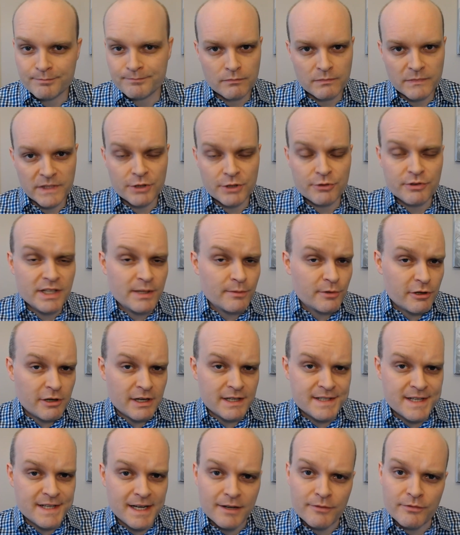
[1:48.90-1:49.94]
The New
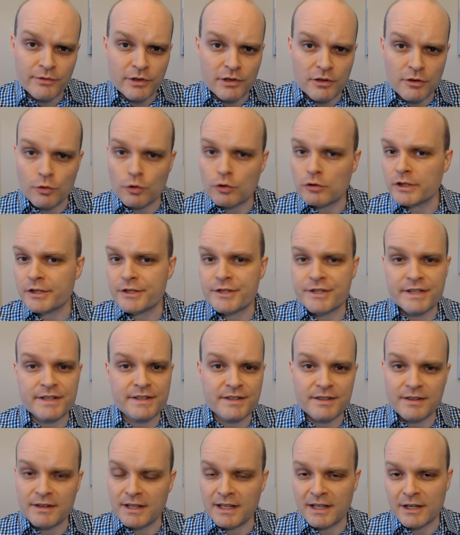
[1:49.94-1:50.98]
Democrats have their origins
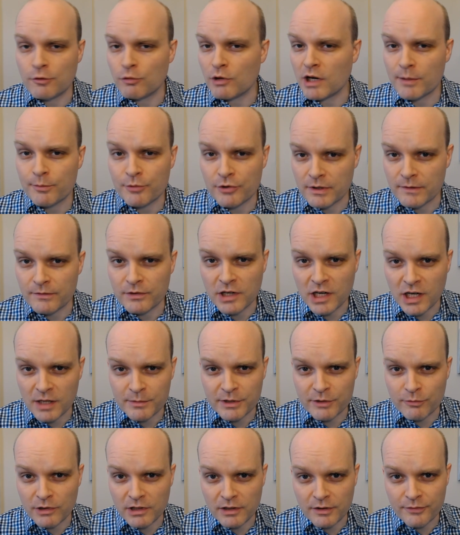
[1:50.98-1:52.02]
in the Cooperative
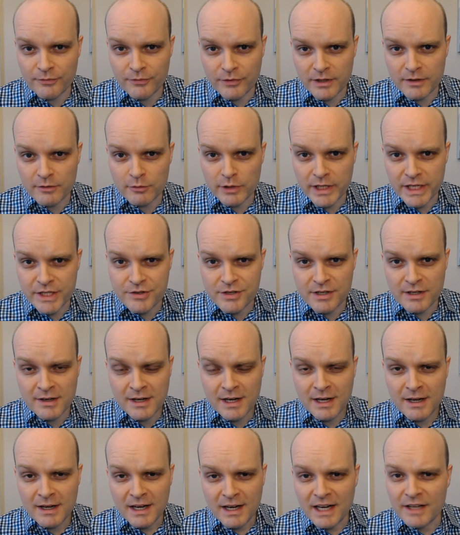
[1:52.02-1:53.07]
Commonwealth Federation,
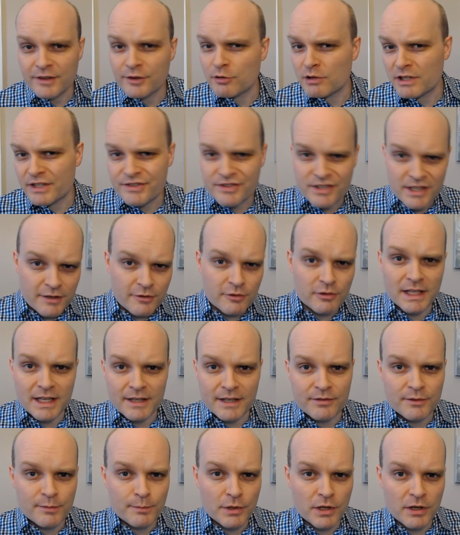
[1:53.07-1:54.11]
and they're a
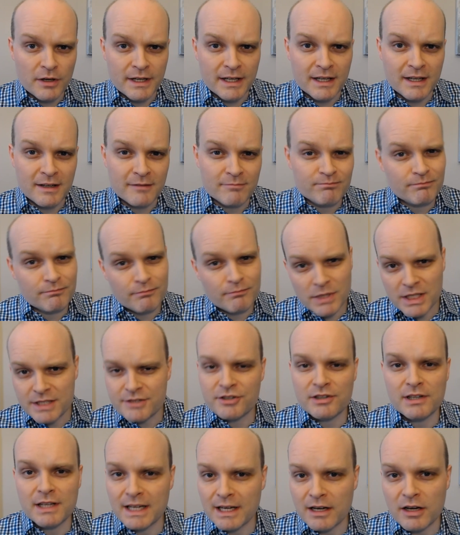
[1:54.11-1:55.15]
centre-left party, much
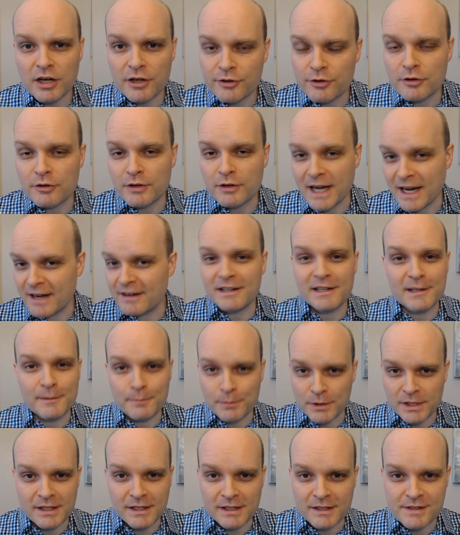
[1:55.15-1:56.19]
like other
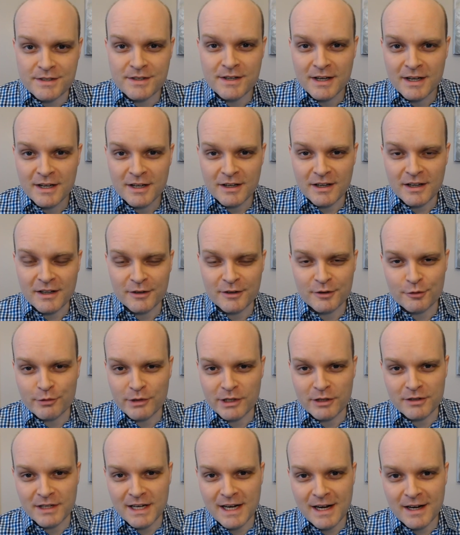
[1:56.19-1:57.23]
NDPs
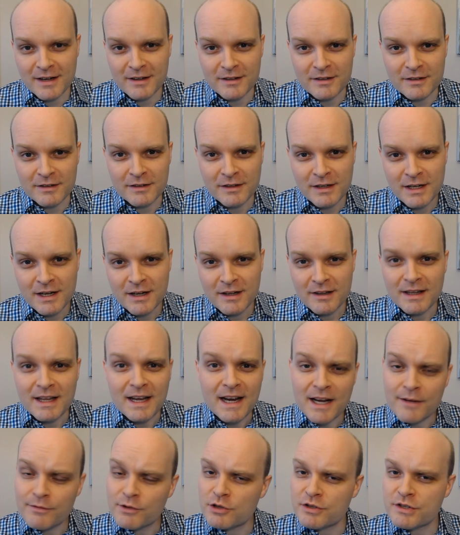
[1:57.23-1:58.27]
throughout Canada. They
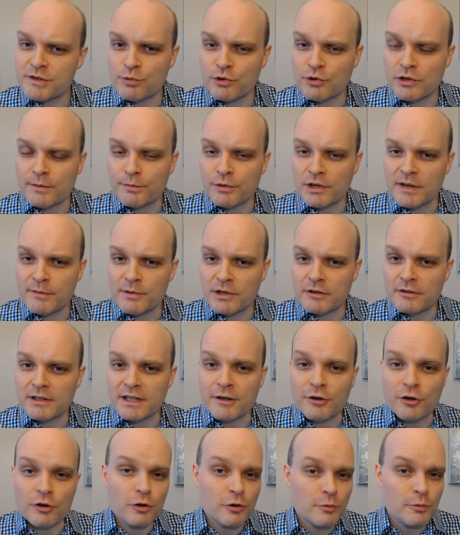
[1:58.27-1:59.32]
have their support primarily
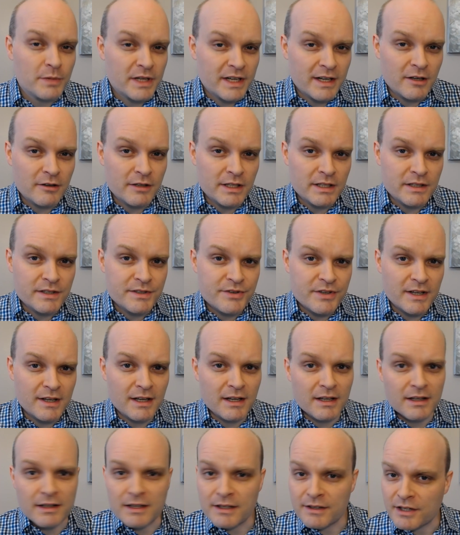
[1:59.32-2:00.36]
in urban areas,
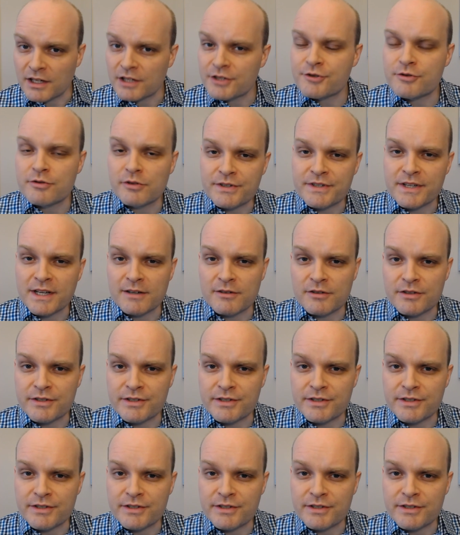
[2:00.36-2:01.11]
in industrial centres